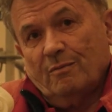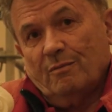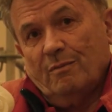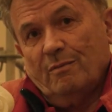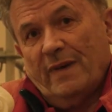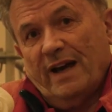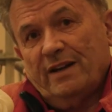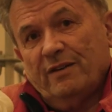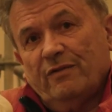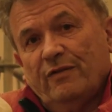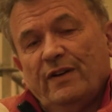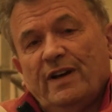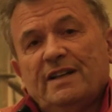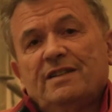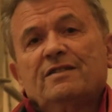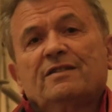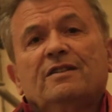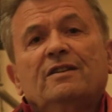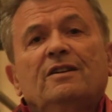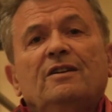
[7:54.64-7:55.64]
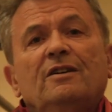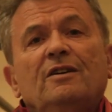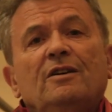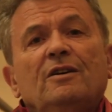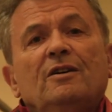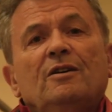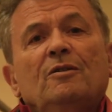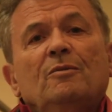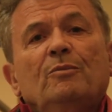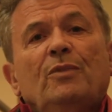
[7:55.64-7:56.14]
manifest
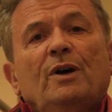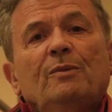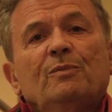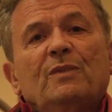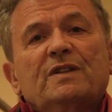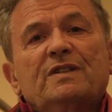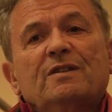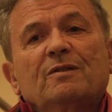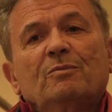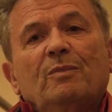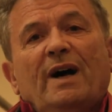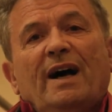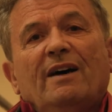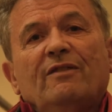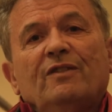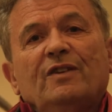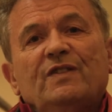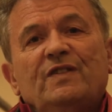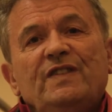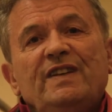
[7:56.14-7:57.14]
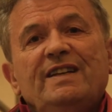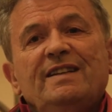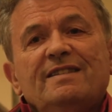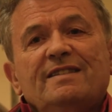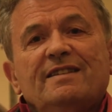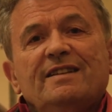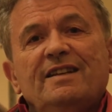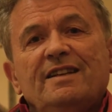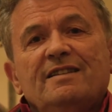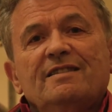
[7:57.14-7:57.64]
Padmasambhava.
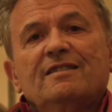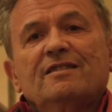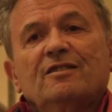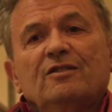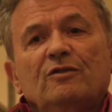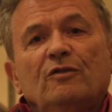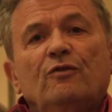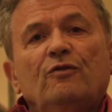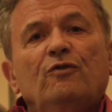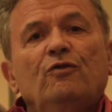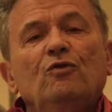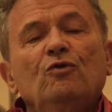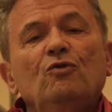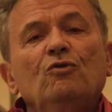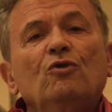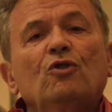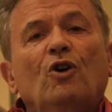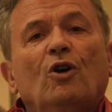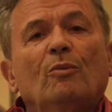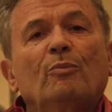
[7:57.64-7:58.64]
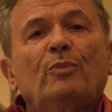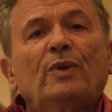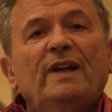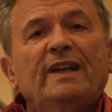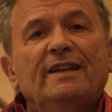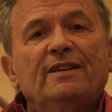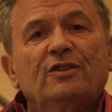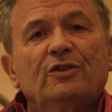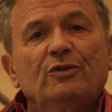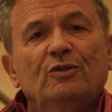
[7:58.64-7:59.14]
This is full,
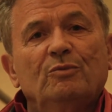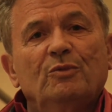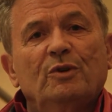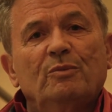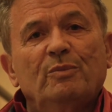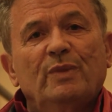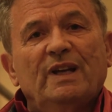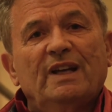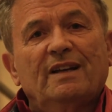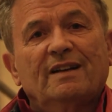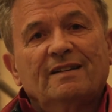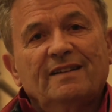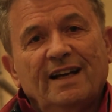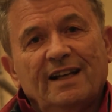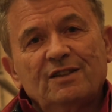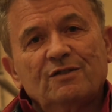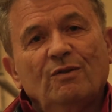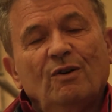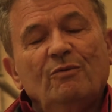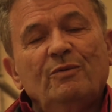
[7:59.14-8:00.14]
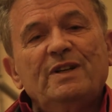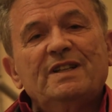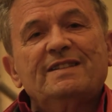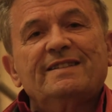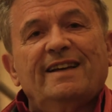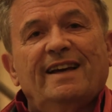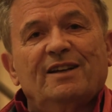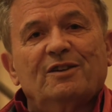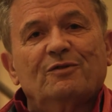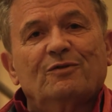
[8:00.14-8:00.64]
complete human being. That's what we
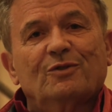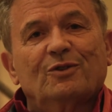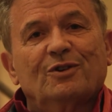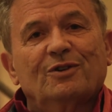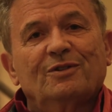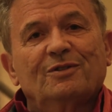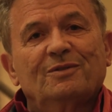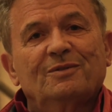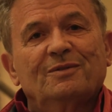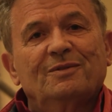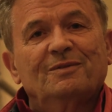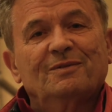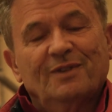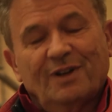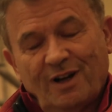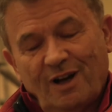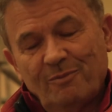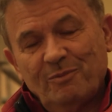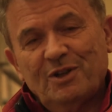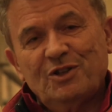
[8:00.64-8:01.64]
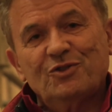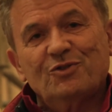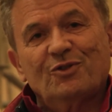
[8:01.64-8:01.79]
stand for. Come and